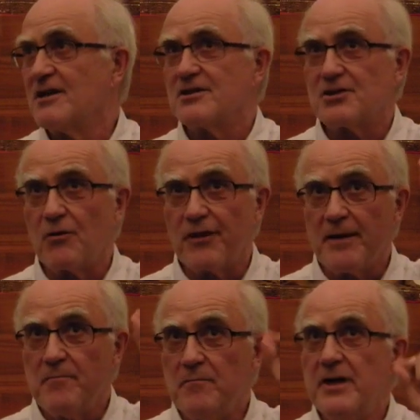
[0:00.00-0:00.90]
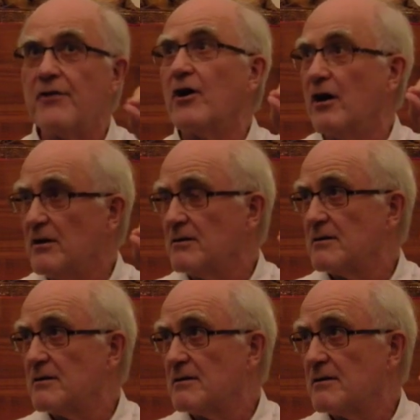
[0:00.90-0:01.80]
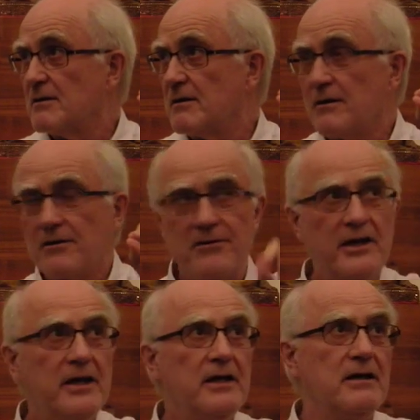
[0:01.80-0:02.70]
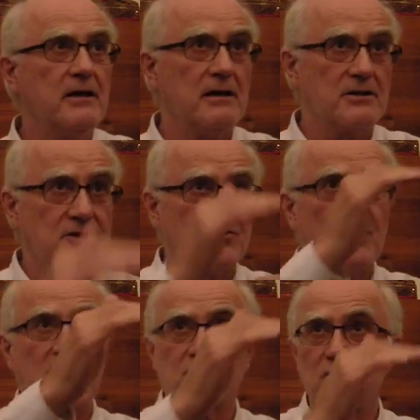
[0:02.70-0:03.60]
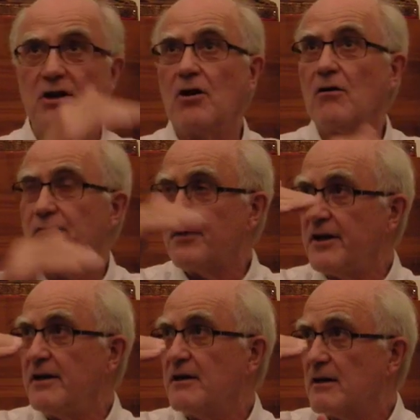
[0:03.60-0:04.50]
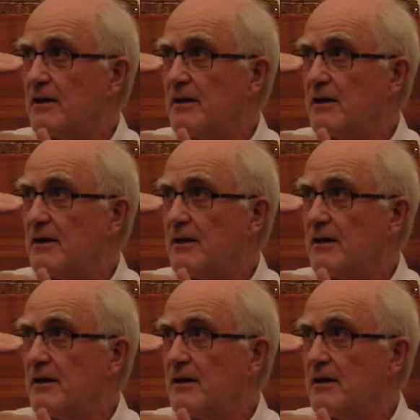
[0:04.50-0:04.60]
So they mirror the structure of the